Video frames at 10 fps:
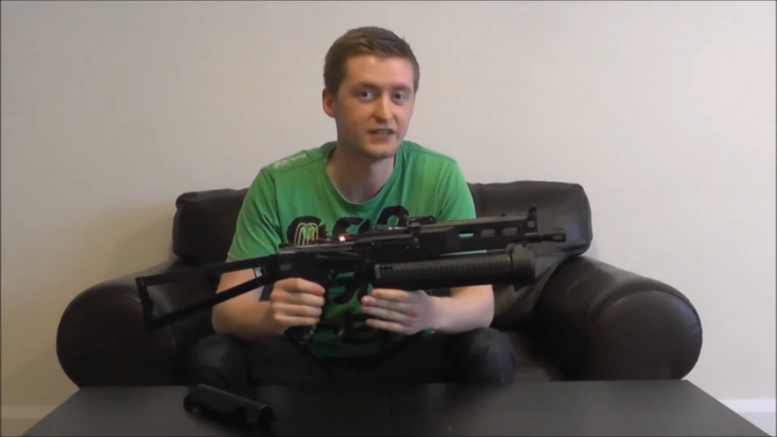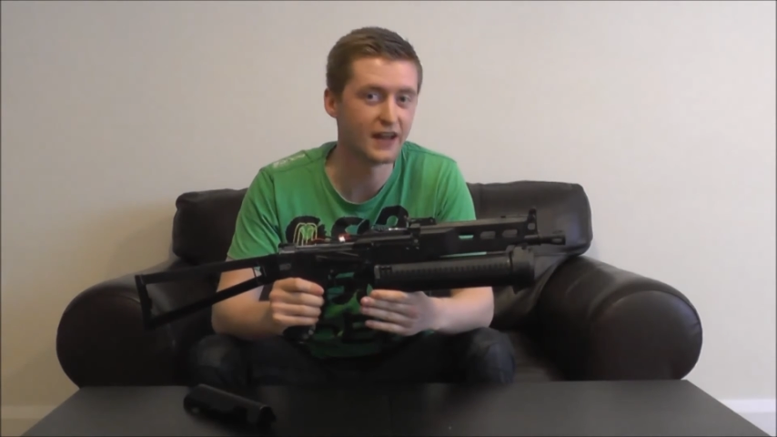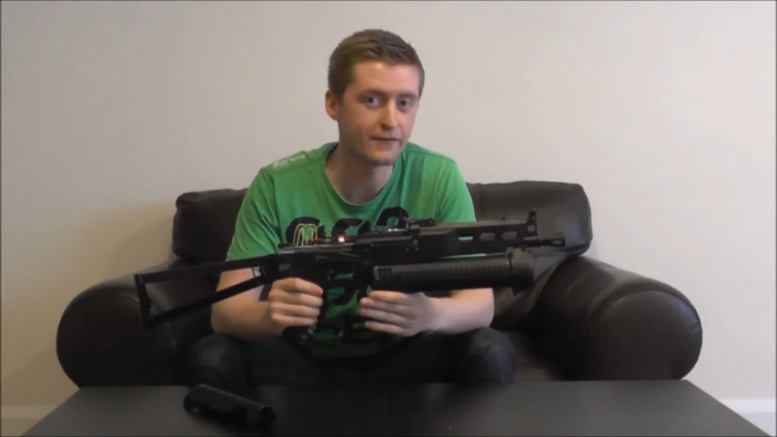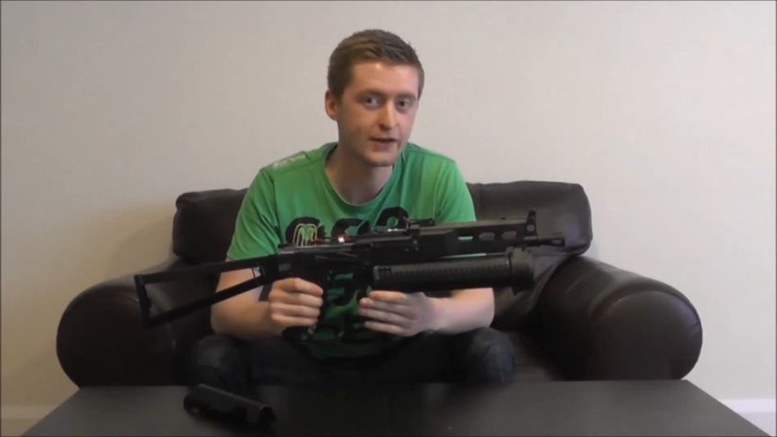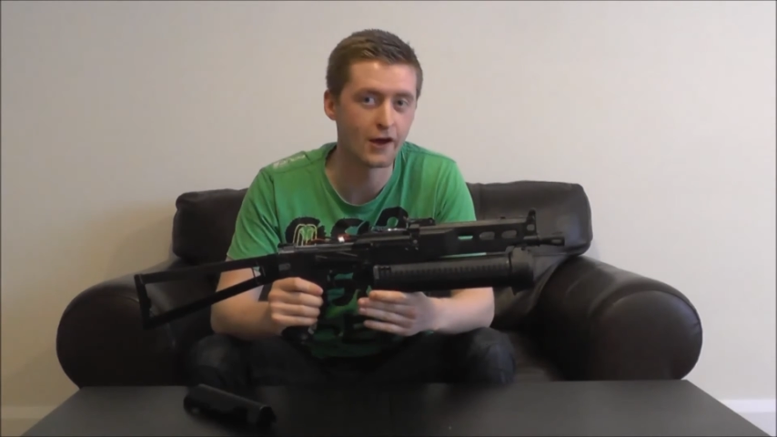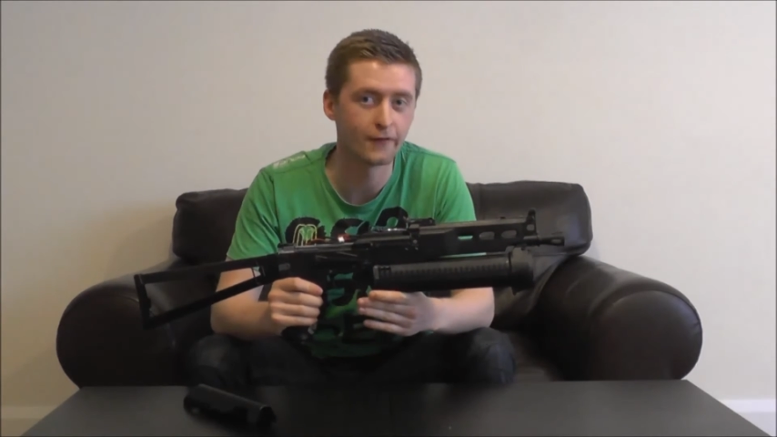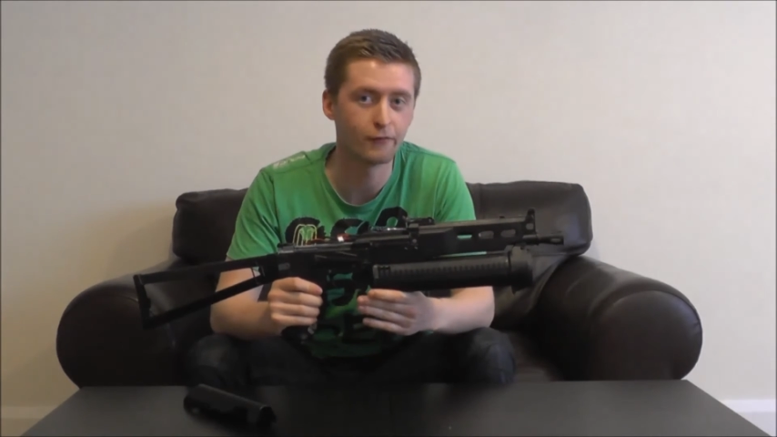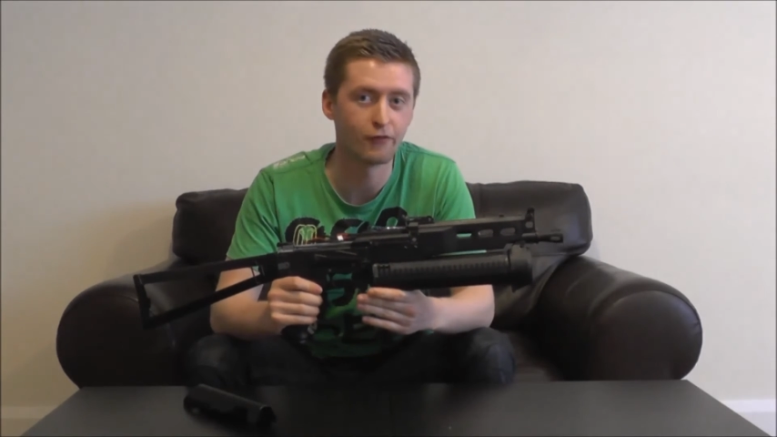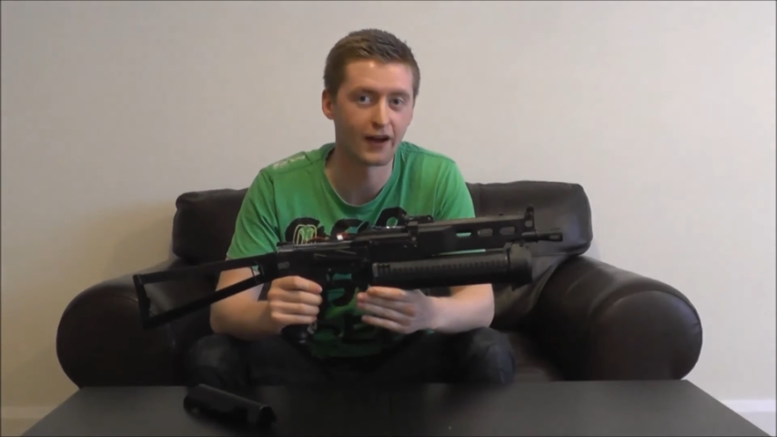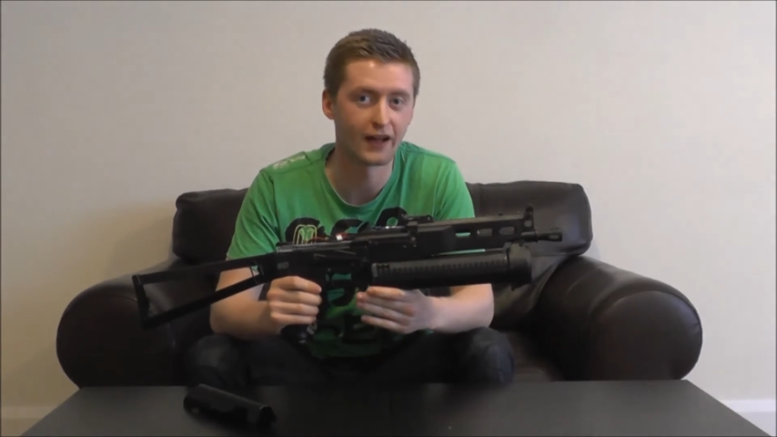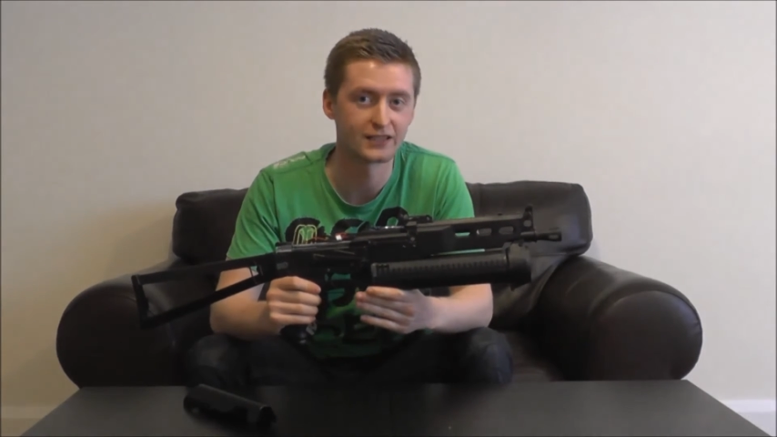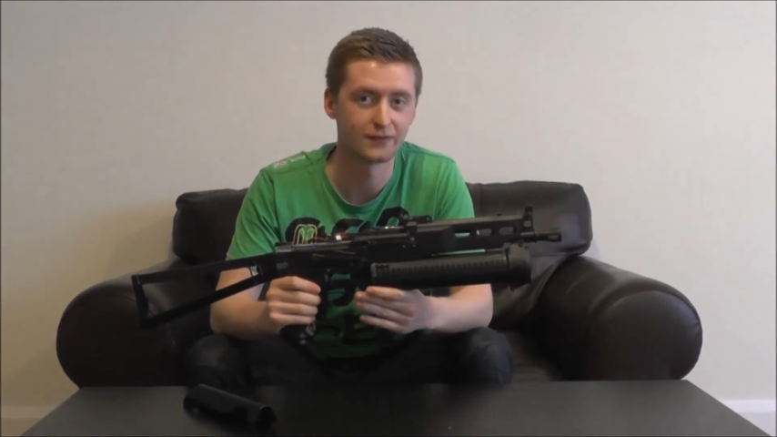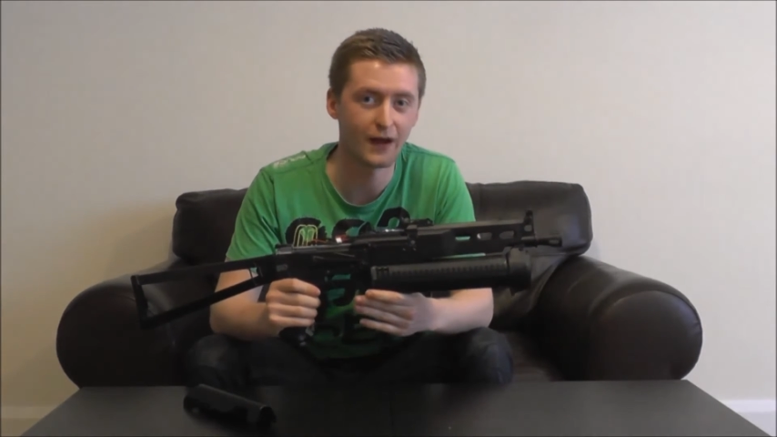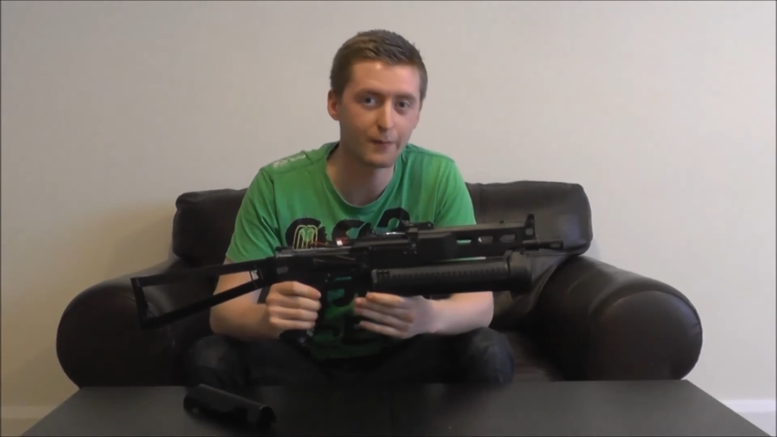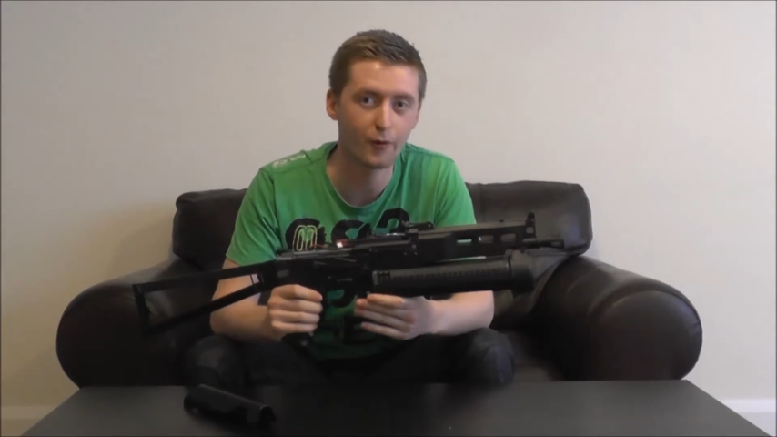you never know if you ran out
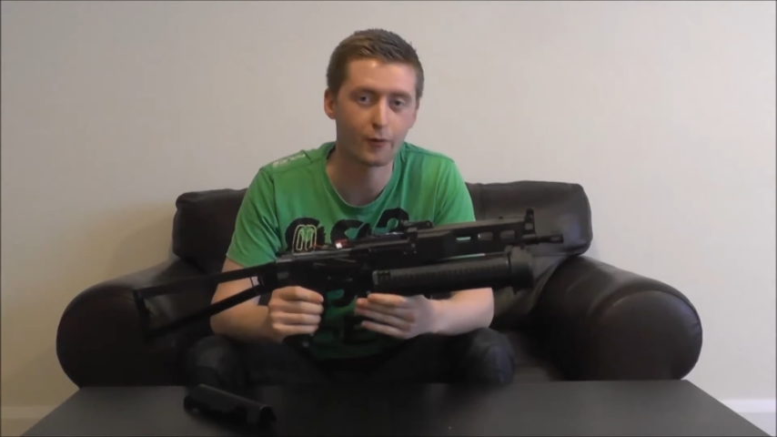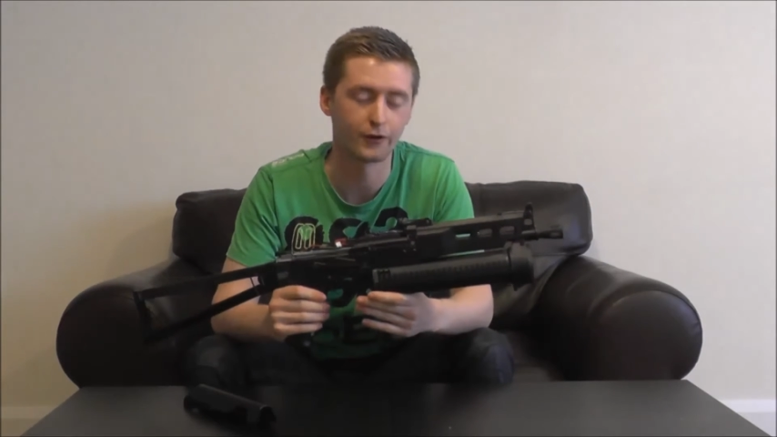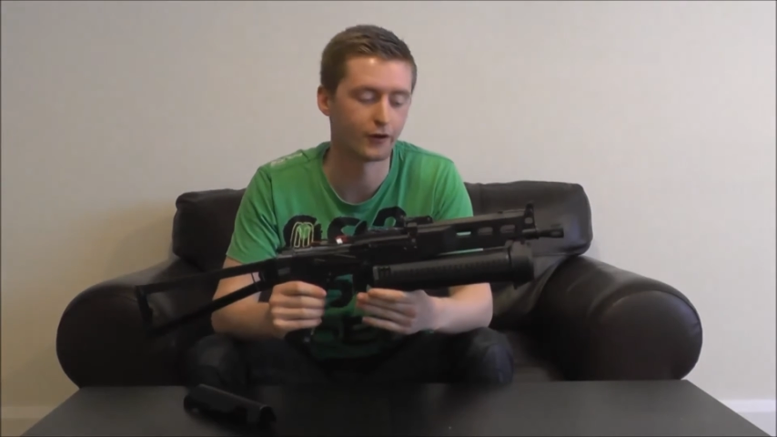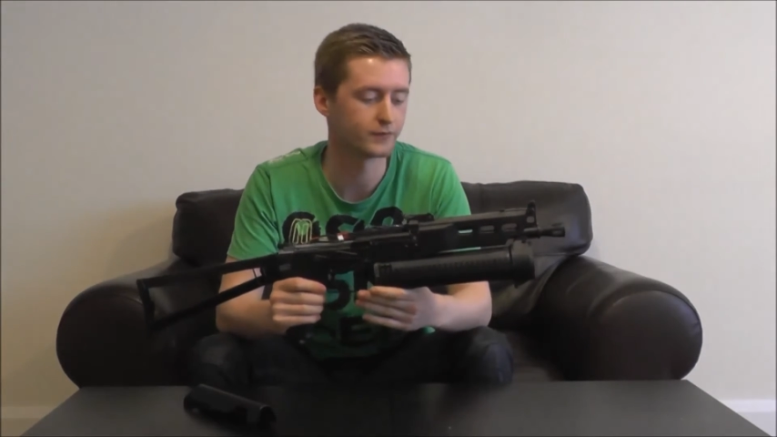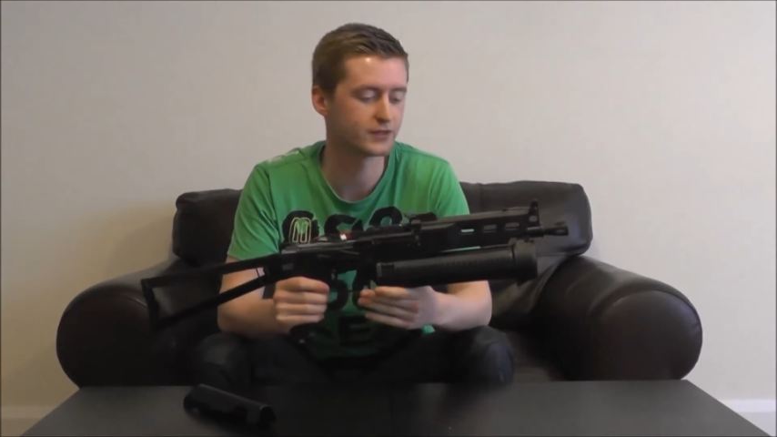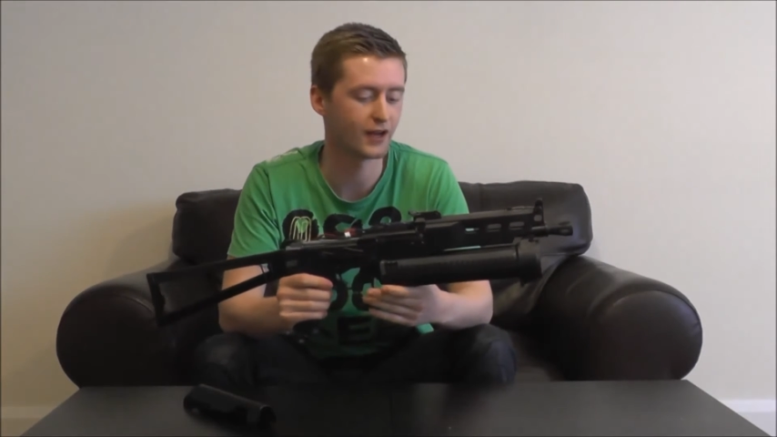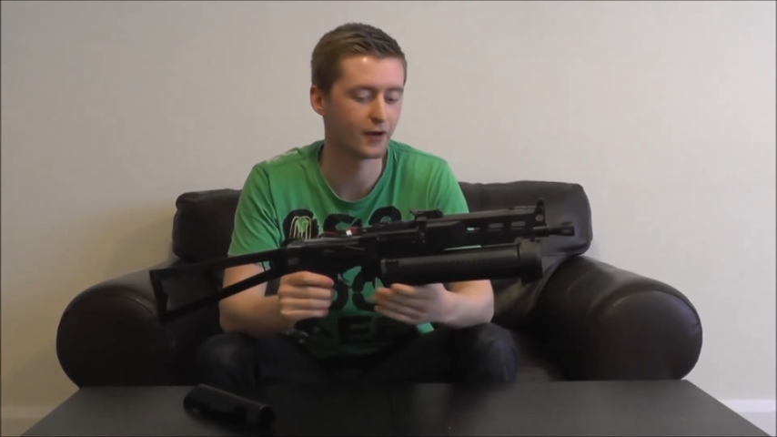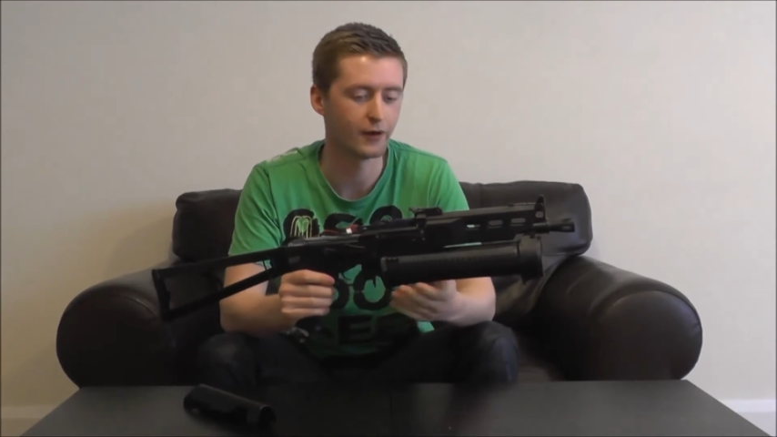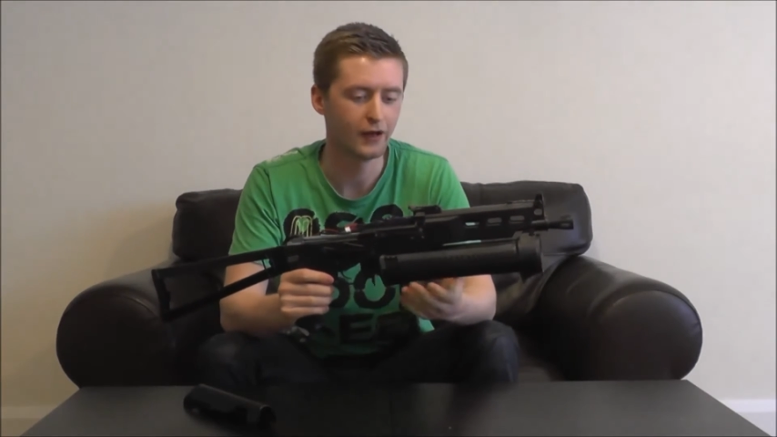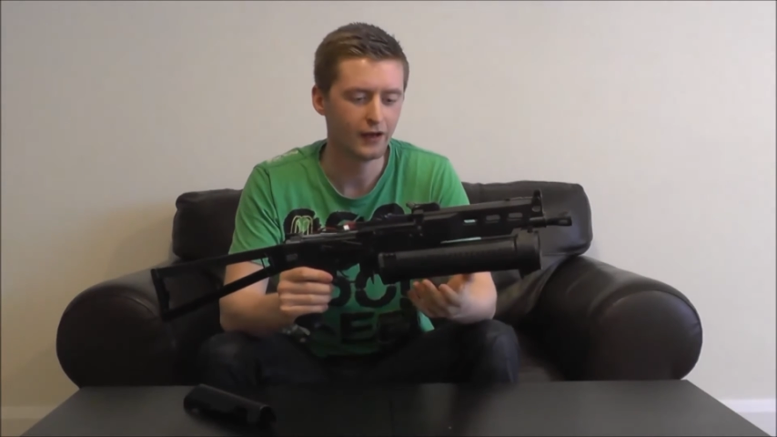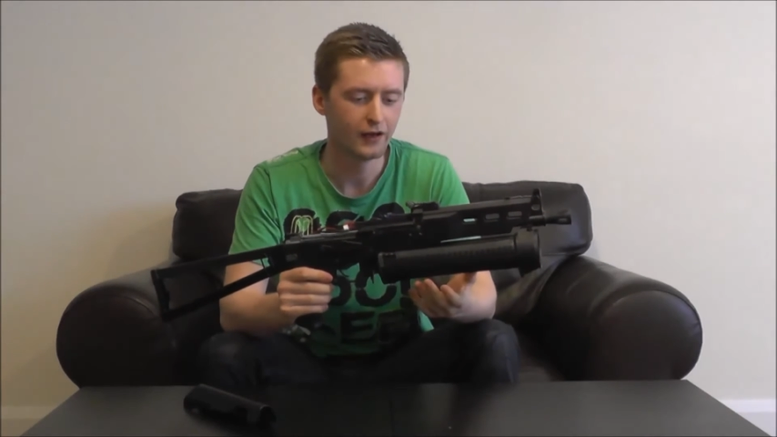of ammo or not, so